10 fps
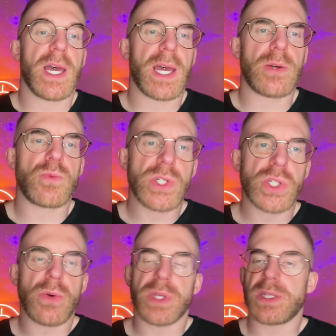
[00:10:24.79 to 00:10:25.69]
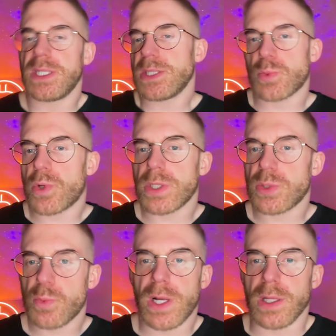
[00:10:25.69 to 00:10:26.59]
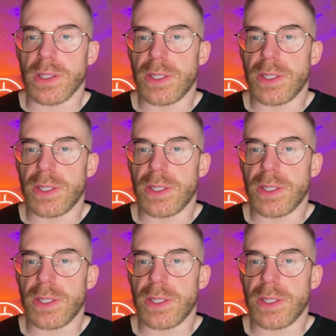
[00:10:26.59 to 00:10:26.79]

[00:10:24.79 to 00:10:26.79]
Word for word: And we show that this works well.